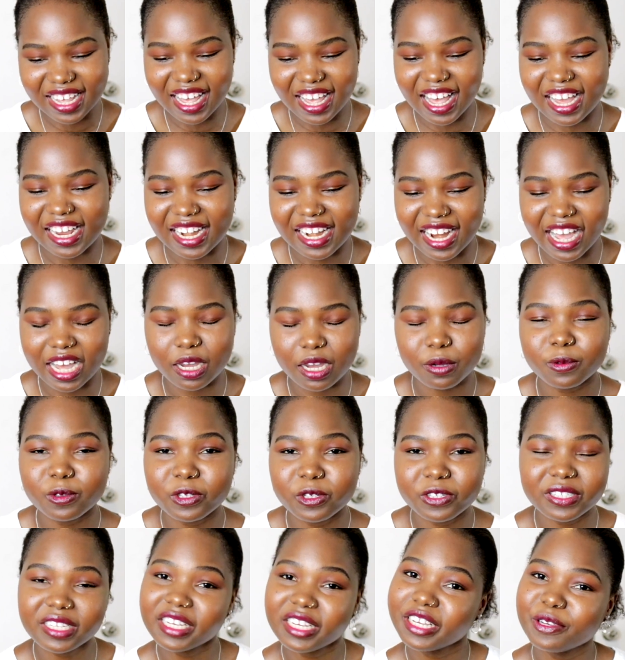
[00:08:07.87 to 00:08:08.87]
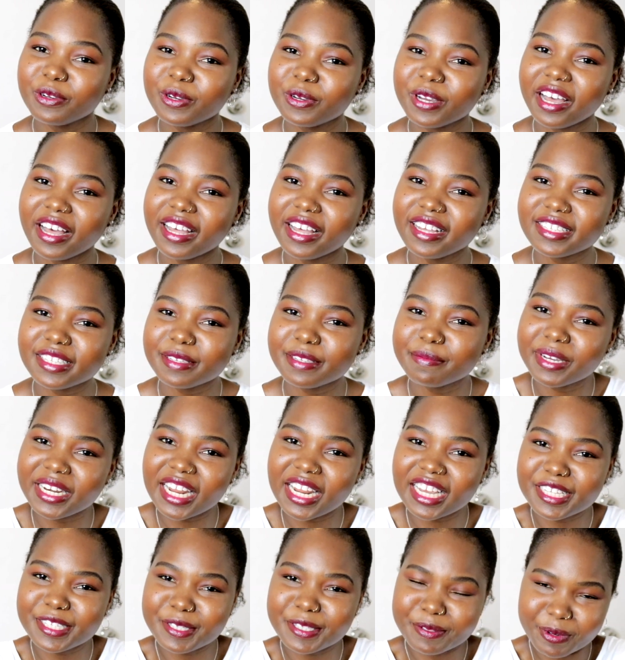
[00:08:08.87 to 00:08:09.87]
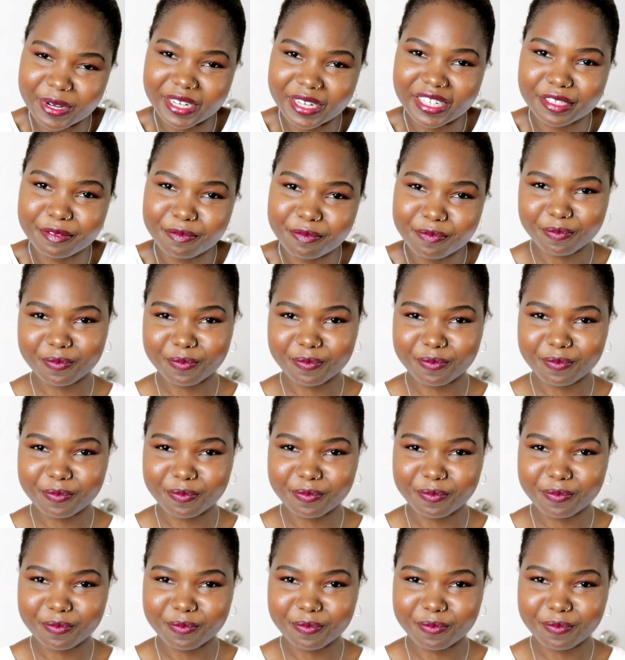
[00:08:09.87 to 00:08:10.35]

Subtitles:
And I will see you guys in my next one.